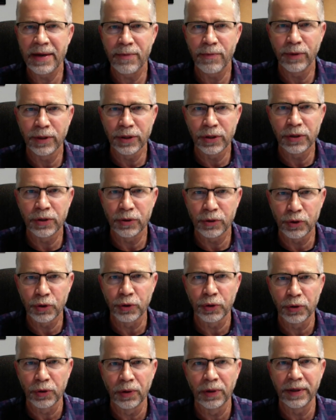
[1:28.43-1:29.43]
was
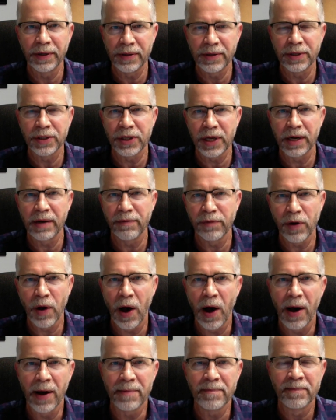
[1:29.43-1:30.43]
truly the Son of
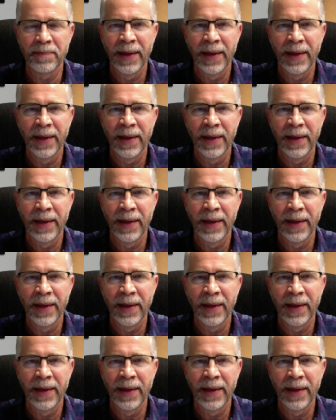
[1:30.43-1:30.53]
God.